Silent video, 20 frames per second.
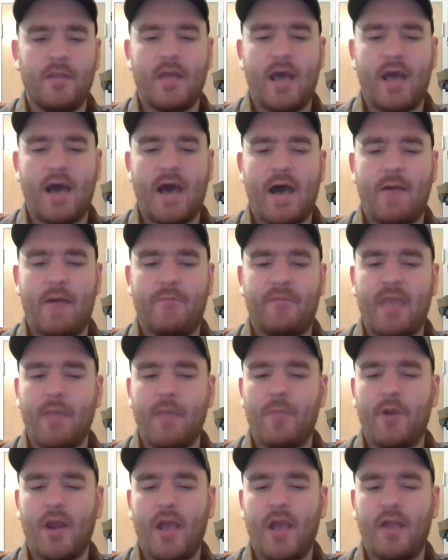The
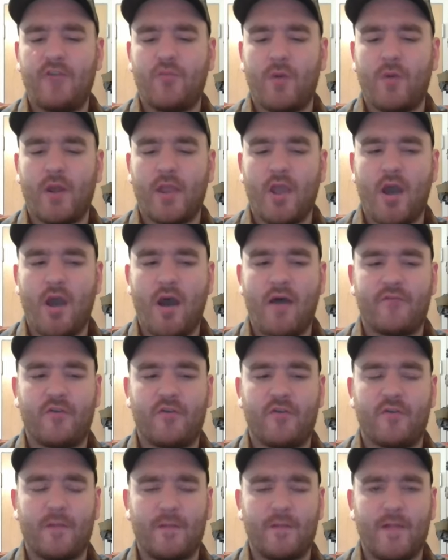MR920
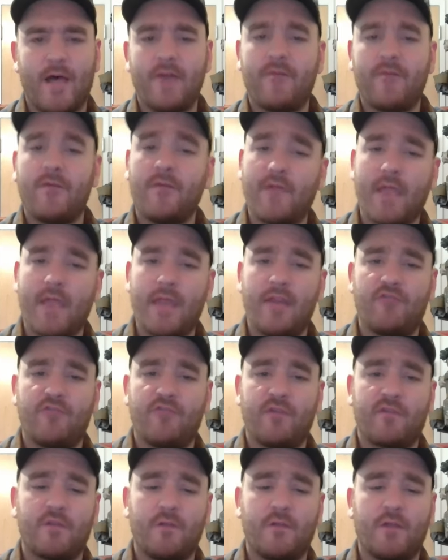offers a lot of
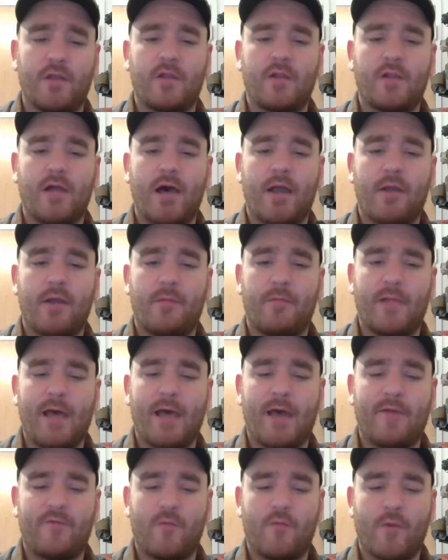advantages to the Glock
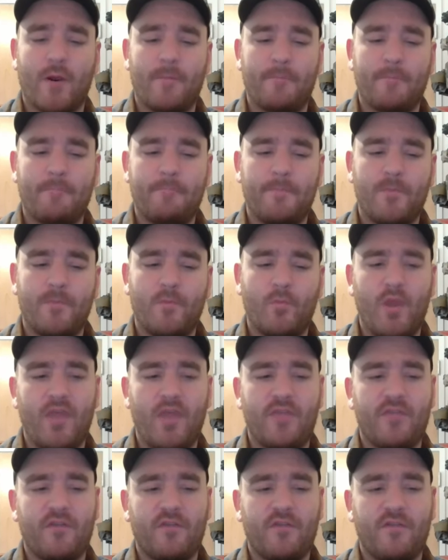platform,
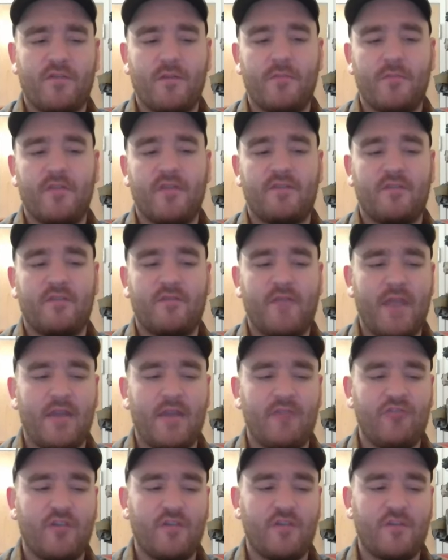with some
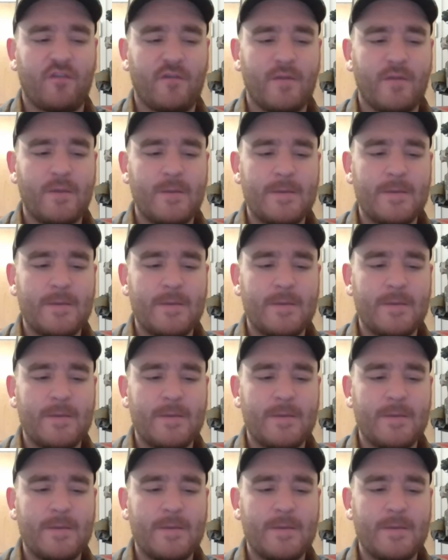disadvantages.